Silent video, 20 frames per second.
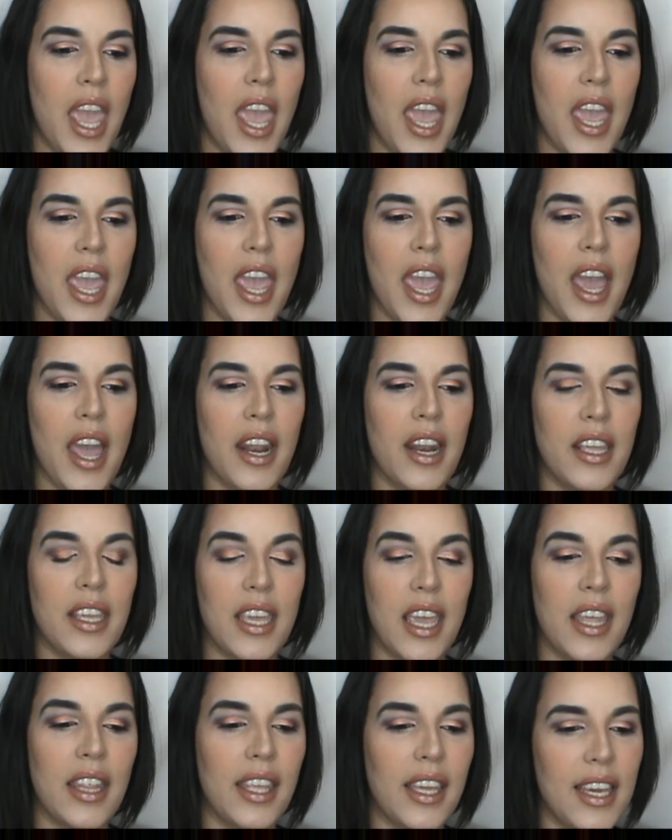And
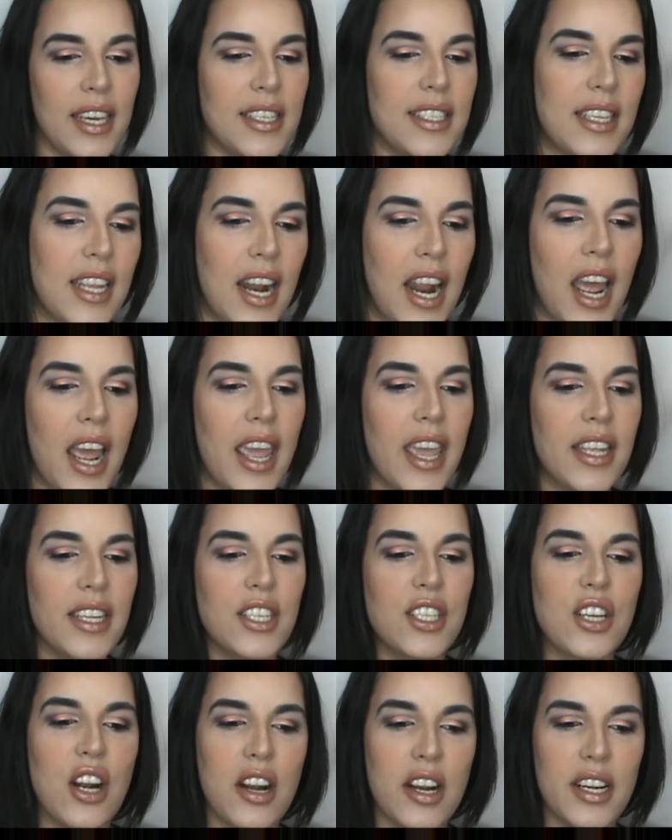again, like I said, I
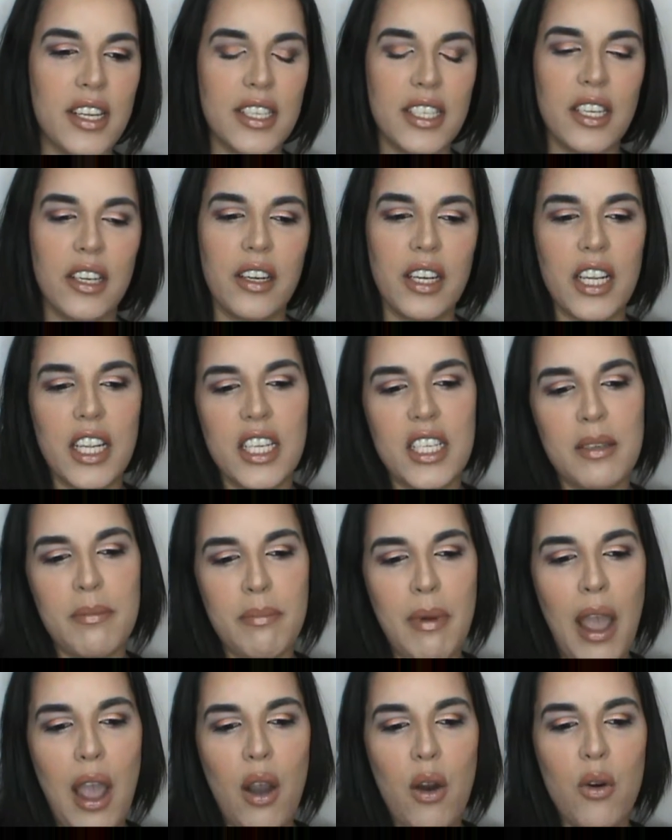had started a series
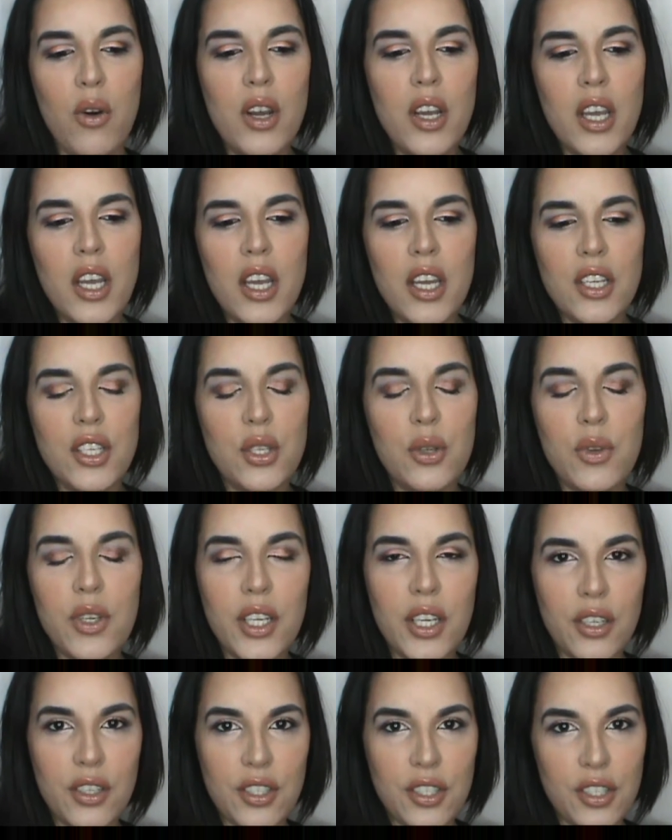about 2
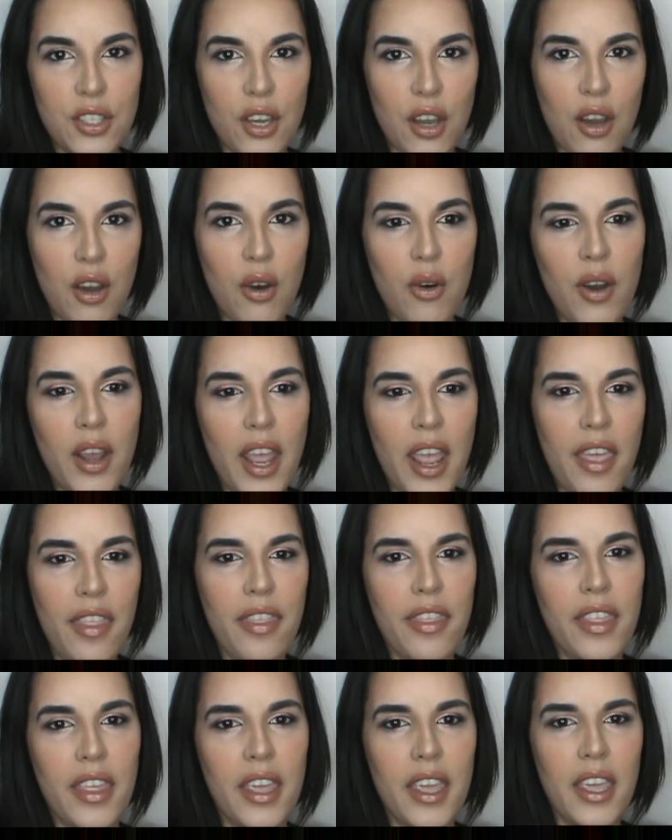years ago,
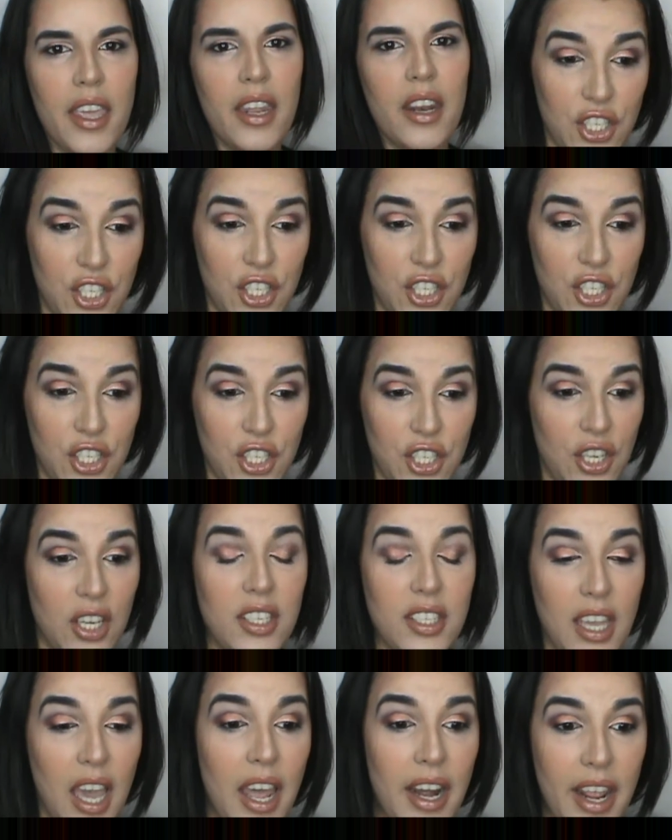and then actually I had
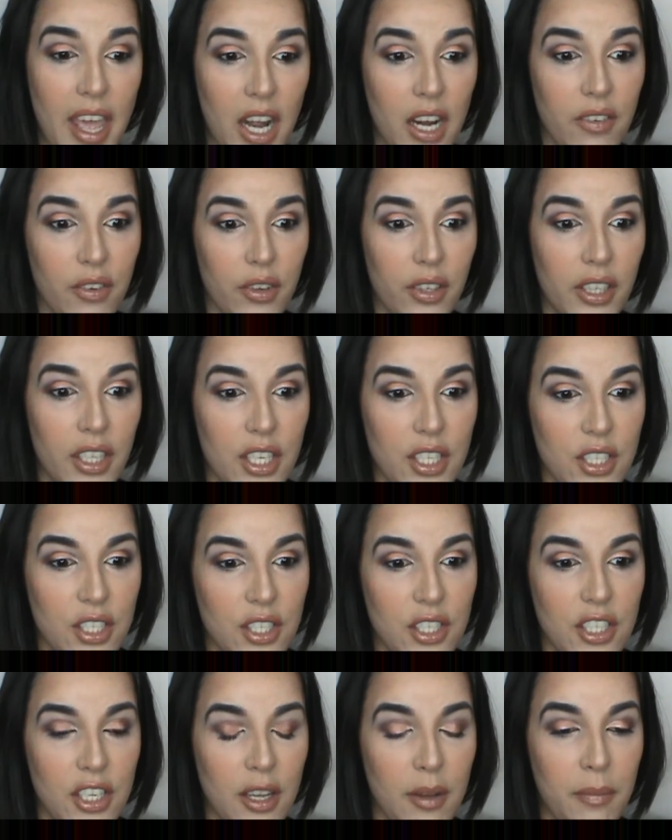just gotten out of a
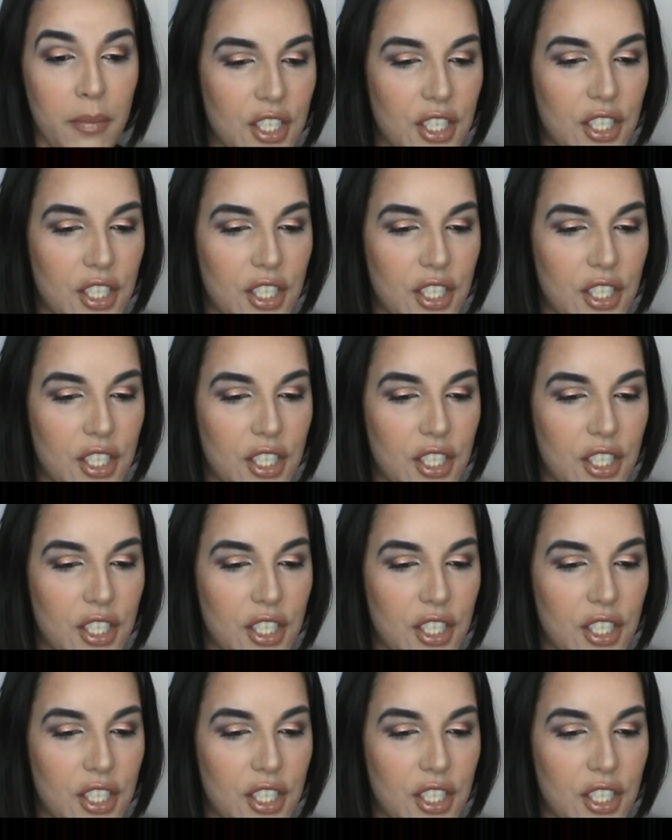relationship.